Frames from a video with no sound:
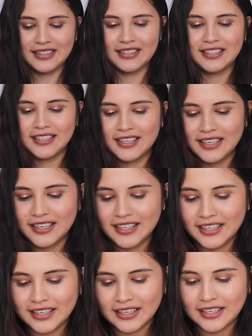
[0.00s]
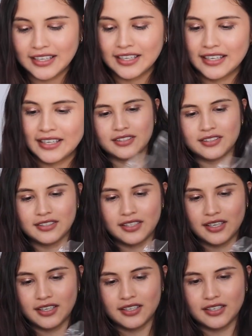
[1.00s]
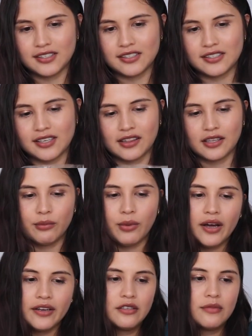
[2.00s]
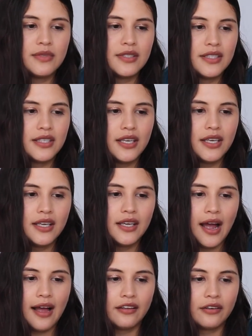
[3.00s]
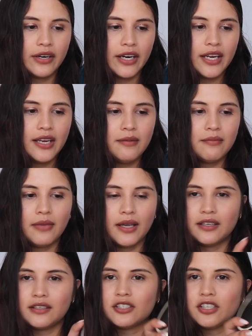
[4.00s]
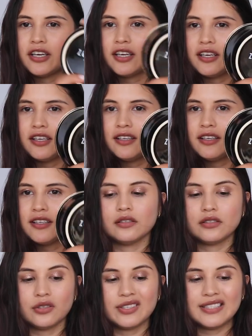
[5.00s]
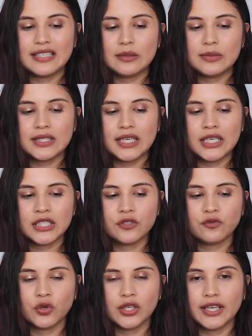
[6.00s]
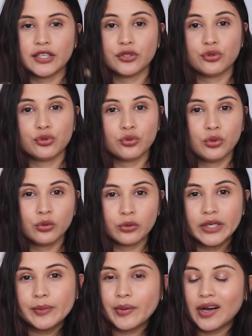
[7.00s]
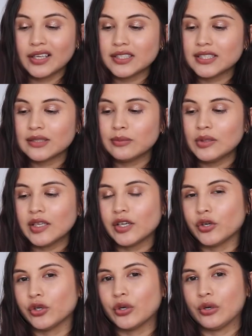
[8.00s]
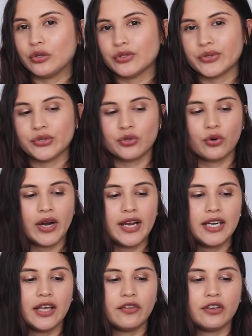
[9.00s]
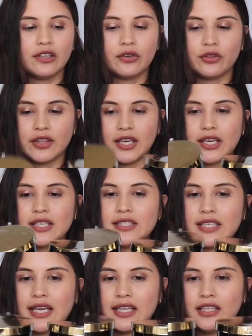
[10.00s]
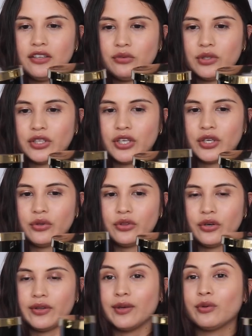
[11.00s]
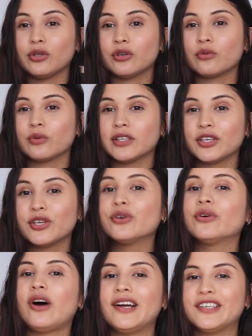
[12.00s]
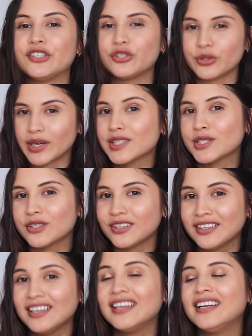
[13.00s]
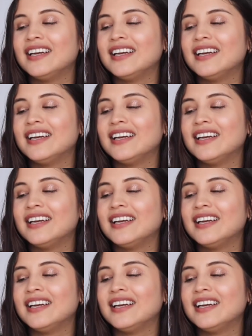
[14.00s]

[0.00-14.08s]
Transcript: It says at the bottom, Z Gallerie, made in China. So it seems like it's for like jewelry possibly, or you could also store any other little things. I think they're really cute though. They will look really cute on a dresser.